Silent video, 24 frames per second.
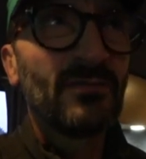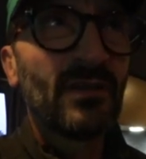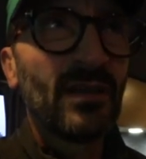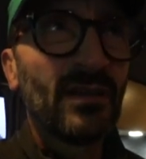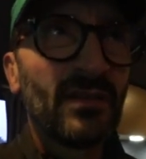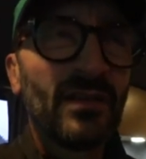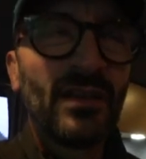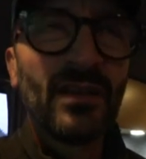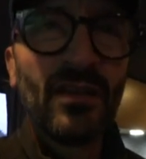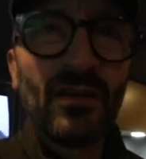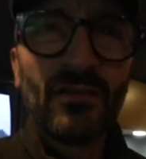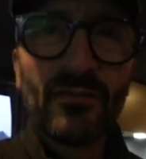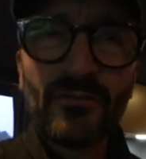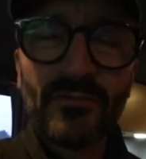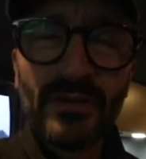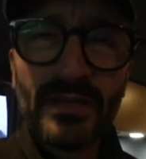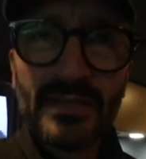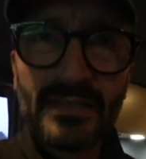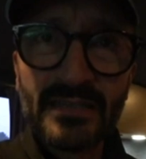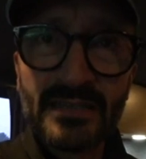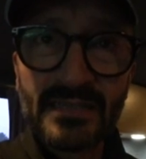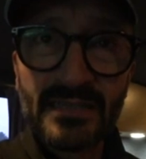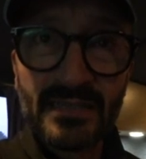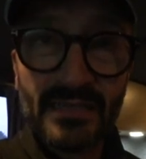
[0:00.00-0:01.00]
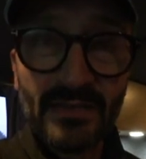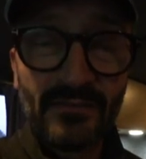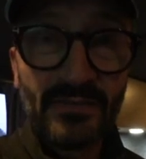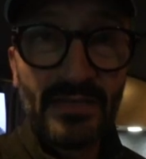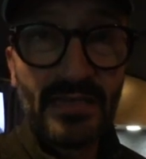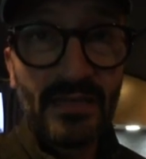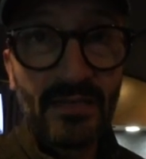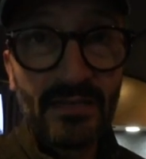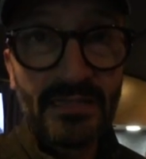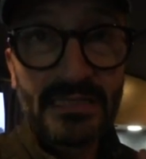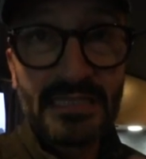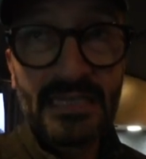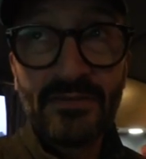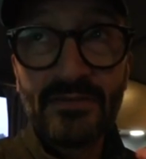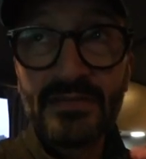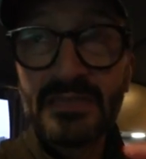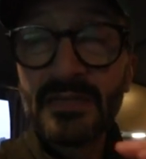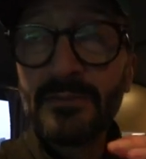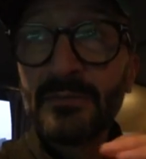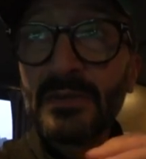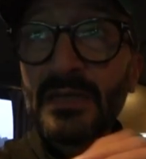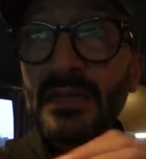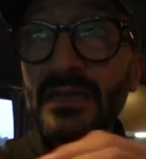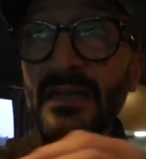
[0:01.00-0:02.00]
like long runs. So the idea is
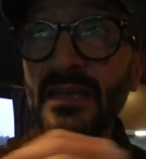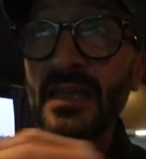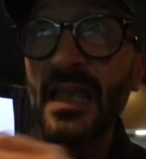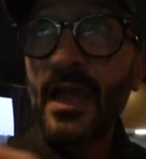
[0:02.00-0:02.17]
I'm going to